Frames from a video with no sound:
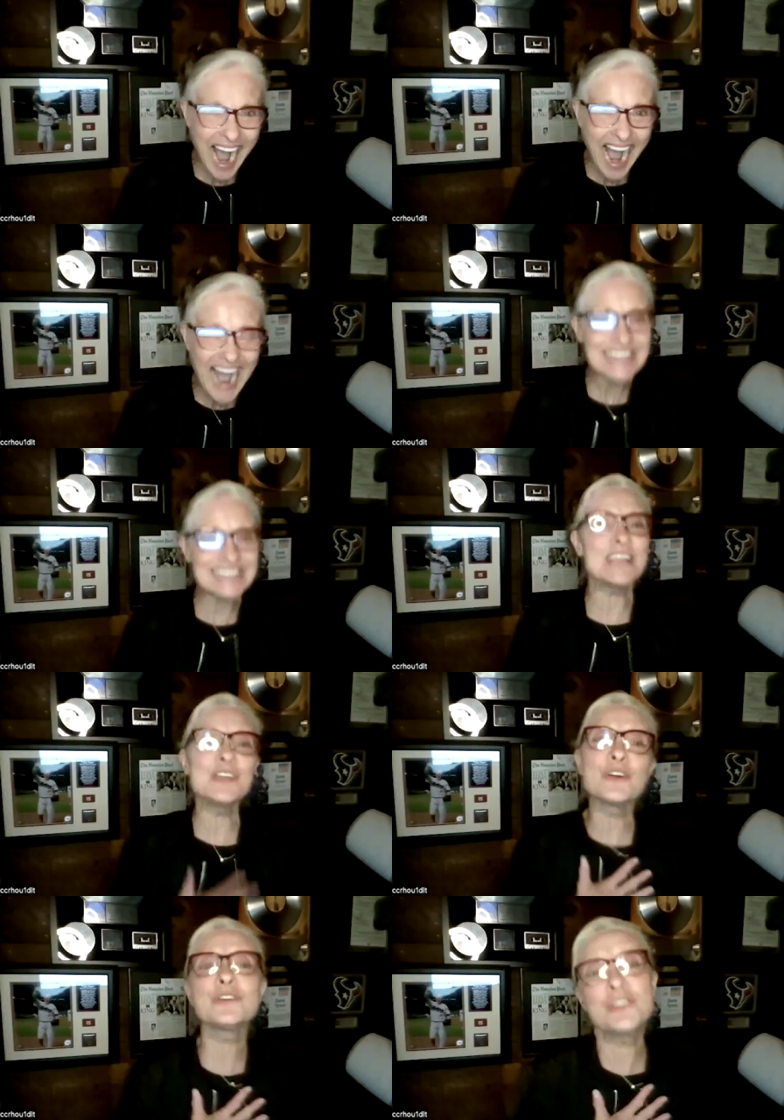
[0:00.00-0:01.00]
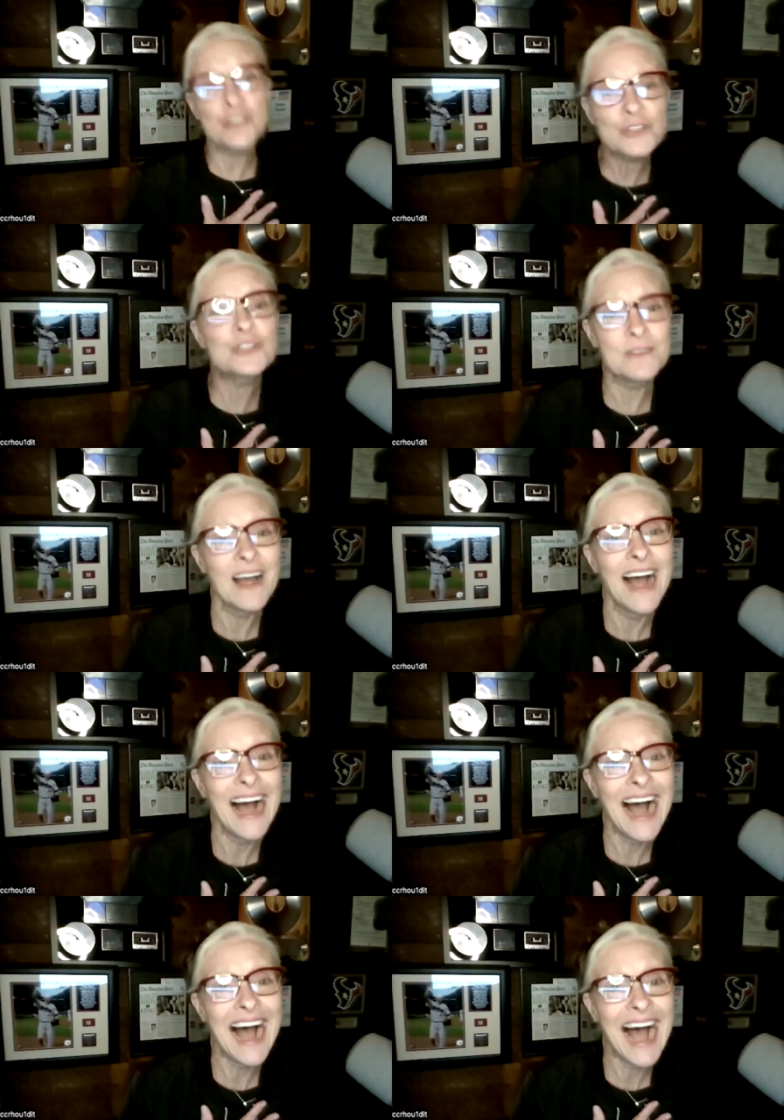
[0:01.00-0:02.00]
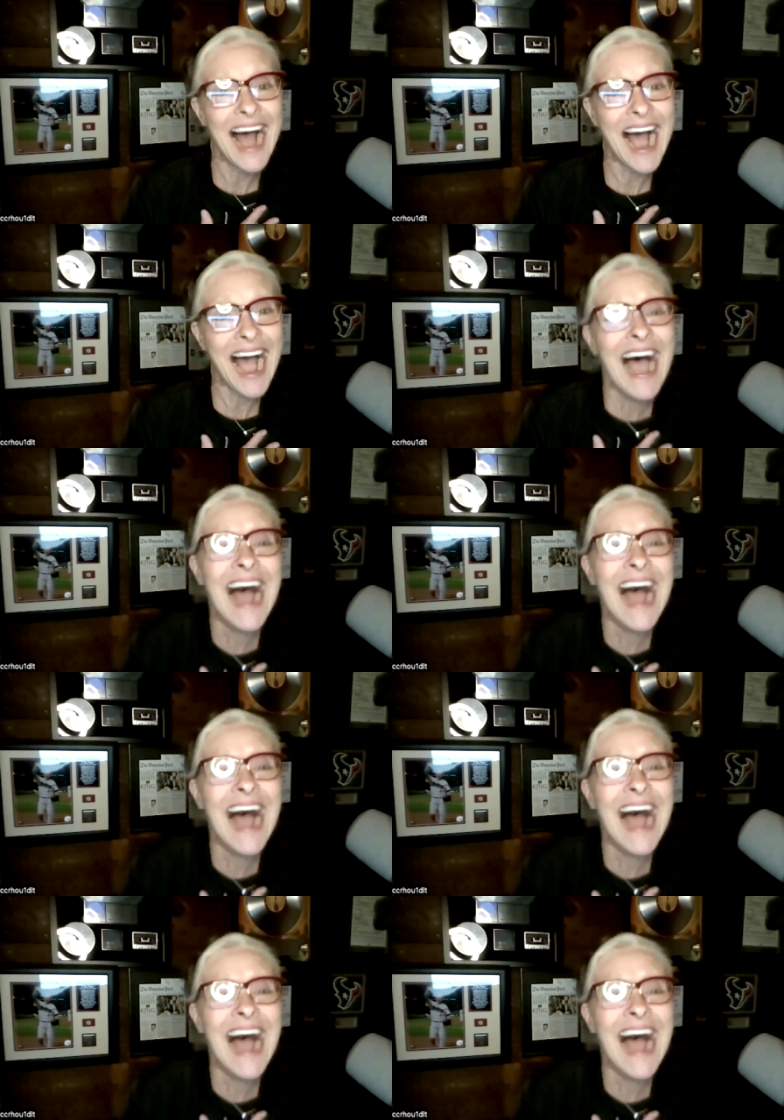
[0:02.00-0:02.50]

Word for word: And did you're, television you're, as an adult, yada,